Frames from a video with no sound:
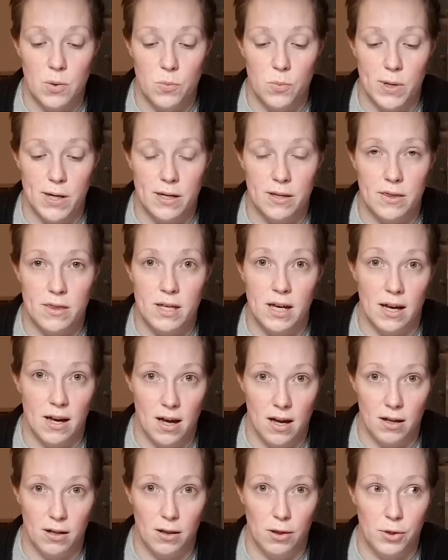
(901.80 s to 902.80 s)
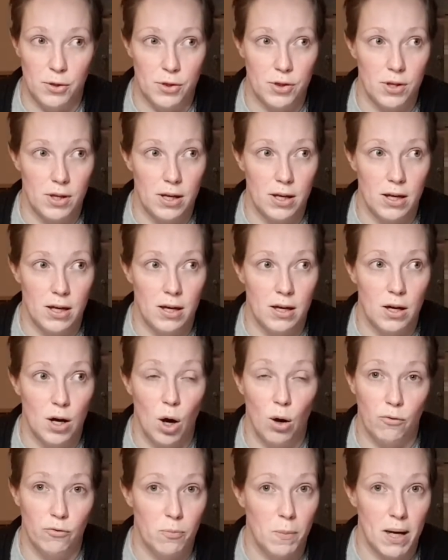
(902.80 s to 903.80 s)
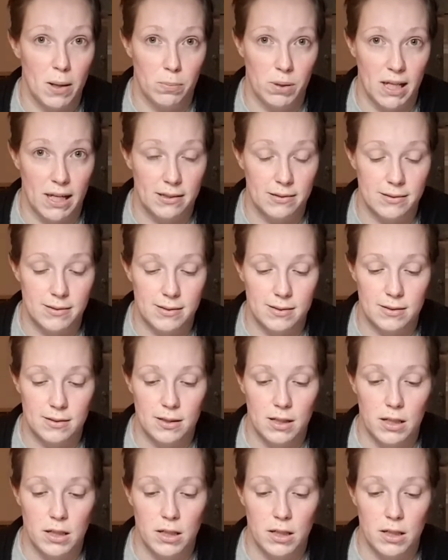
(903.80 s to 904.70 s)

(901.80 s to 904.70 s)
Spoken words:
with the health of my plants.